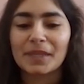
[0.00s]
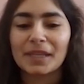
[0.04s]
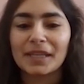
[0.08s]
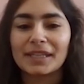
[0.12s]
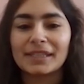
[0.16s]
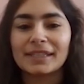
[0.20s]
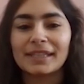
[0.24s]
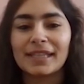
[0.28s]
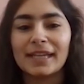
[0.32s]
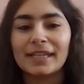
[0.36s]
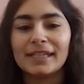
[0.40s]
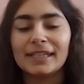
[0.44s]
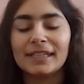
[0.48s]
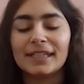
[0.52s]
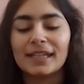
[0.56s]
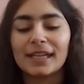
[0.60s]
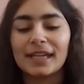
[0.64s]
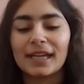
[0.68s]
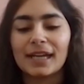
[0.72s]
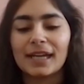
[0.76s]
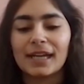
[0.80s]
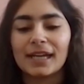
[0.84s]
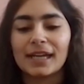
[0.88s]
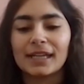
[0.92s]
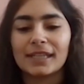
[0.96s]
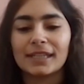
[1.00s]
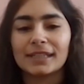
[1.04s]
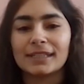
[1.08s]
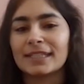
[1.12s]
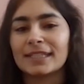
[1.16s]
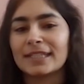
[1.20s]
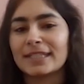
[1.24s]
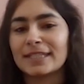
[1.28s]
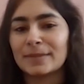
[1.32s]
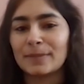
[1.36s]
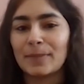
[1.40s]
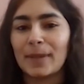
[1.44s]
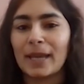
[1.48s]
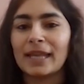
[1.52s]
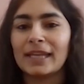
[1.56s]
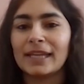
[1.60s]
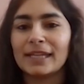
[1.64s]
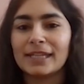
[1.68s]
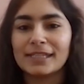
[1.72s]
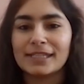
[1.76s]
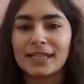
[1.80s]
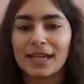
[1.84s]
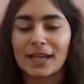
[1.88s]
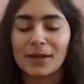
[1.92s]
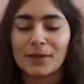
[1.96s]
that the
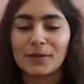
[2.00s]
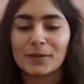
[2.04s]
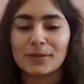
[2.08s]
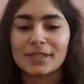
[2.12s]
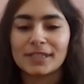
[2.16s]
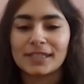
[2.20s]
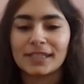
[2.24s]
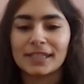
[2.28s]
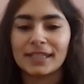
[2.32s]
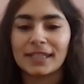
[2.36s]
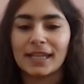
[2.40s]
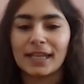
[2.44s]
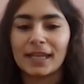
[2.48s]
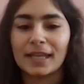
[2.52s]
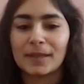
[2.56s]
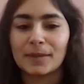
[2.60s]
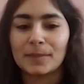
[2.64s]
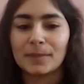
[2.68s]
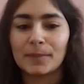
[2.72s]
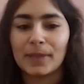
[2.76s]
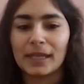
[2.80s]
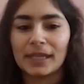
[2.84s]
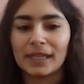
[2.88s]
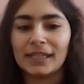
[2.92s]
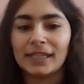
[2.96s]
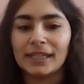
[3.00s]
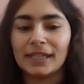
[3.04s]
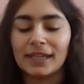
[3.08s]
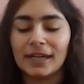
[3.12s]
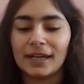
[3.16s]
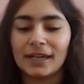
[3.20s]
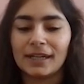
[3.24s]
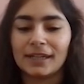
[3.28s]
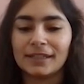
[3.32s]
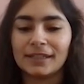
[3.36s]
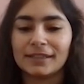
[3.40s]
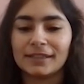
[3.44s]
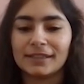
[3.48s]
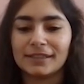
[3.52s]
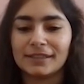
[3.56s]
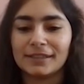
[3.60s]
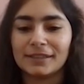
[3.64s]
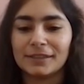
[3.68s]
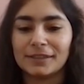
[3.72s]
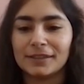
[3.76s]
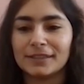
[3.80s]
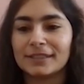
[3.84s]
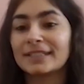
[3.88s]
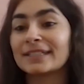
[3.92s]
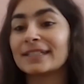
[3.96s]
Spanish, I could see like many
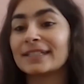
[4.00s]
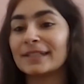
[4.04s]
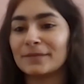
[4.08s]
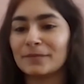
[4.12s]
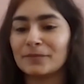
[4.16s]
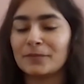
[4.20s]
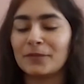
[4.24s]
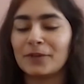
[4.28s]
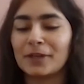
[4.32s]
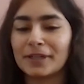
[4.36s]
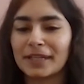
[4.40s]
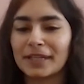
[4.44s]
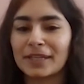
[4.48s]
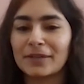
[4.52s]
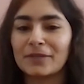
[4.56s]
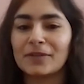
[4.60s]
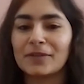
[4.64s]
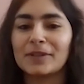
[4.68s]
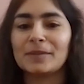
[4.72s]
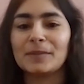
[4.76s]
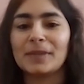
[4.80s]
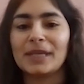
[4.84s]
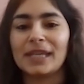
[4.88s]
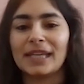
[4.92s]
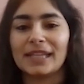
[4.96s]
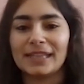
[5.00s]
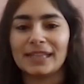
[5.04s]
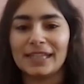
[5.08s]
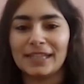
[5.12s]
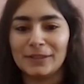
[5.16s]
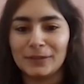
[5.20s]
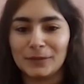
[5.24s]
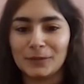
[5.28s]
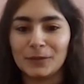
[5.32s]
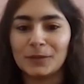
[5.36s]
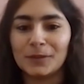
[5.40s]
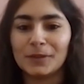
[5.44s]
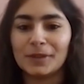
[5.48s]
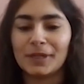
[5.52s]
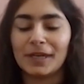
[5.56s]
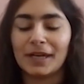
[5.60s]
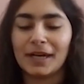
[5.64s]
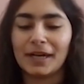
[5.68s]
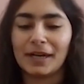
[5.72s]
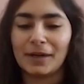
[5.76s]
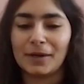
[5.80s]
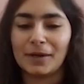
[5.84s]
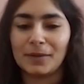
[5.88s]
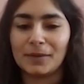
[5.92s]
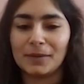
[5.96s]
are still working with me, and they know
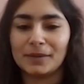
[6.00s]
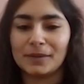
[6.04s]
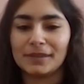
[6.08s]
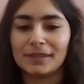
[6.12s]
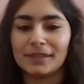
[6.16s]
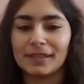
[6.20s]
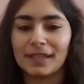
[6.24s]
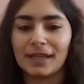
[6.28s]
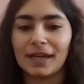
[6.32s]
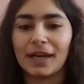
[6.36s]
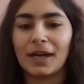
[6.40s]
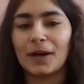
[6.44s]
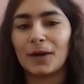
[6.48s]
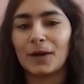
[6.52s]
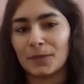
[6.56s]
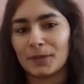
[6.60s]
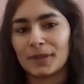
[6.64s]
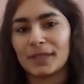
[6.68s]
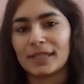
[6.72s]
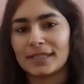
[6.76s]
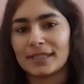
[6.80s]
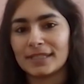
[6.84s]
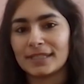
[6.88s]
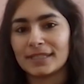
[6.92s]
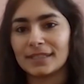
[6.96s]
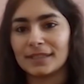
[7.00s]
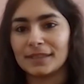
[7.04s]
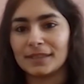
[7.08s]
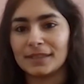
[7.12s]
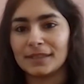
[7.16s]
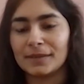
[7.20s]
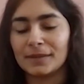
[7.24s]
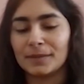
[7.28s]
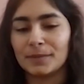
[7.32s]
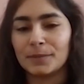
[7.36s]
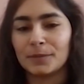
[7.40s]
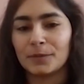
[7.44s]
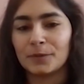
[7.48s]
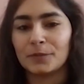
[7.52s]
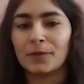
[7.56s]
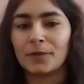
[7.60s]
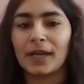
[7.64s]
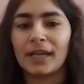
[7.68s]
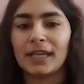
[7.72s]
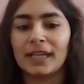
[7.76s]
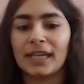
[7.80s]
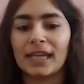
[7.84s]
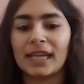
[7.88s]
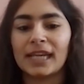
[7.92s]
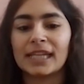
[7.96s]
how is the
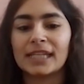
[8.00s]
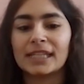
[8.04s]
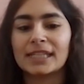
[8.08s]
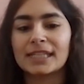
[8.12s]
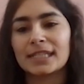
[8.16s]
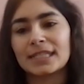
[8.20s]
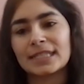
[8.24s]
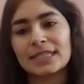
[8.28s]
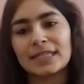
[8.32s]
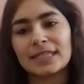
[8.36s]
profile, like it's a